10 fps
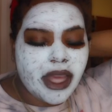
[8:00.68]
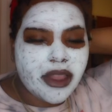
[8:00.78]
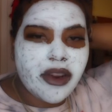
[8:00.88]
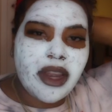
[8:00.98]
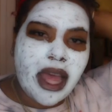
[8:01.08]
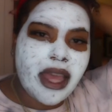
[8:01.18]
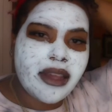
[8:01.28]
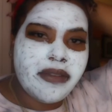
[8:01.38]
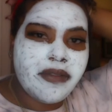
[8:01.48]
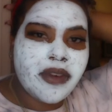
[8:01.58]
in their
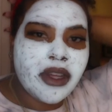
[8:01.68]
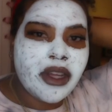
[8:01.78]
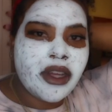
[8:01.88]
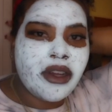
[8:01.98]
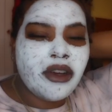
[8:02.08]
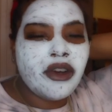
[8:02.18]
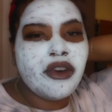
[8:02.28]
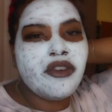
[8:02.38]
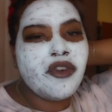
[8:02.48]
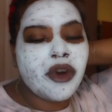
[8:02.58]
life
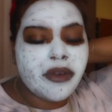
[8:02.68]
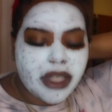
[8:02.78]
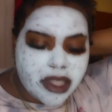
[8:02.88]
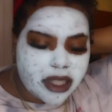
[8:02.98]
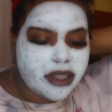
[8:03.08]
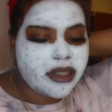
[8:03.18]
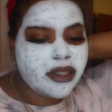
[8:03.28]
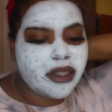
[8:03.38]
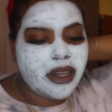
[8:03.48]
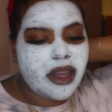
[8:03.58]
for a reason.
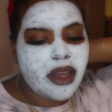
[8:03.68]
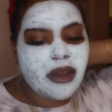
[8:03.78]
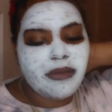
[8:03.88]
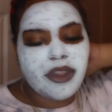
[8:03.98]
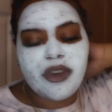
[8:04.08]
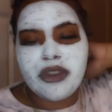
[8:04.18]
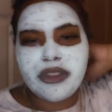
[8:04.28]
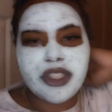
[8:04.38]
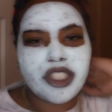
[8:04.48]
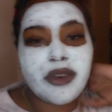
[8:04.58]
You go
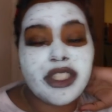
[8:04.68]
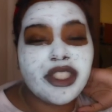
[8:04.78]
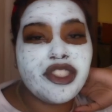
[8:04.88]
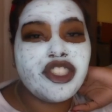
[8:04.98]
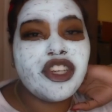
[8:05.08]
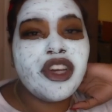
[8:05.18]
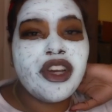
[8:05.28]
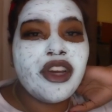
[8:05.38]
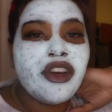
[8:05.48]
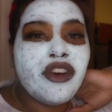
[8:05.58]
through situations
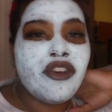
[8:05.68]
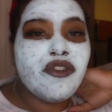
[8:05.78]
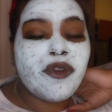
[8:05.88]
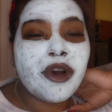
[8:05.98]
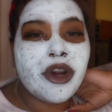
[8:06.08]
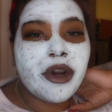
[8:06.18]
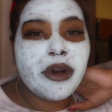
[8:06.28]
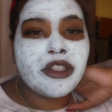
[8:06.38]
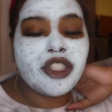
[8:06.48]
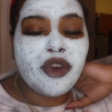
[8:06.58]

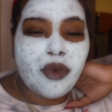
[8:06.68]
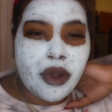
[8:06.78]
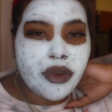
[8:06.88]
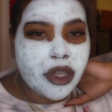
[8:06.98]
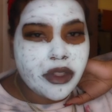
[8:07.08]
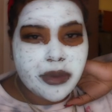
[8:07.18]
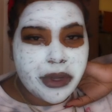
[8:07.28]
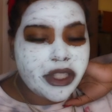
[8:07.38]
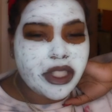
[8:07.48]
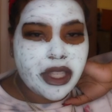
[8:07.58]
to grow you
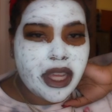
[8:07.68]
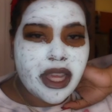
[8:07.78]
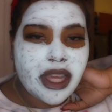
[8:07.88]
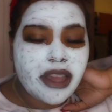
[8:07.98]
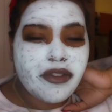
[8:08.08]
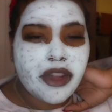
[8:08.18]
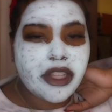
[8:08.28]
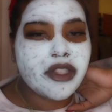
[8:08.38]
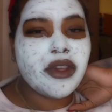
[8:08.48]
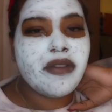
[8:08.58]
spiritually and for
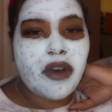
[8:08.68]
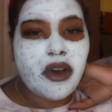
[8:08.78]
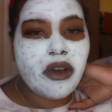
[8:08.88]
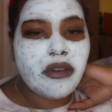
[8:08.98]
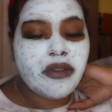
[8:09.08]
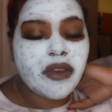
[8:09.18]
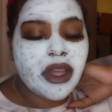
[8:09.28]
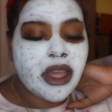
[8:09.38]
you to evolve.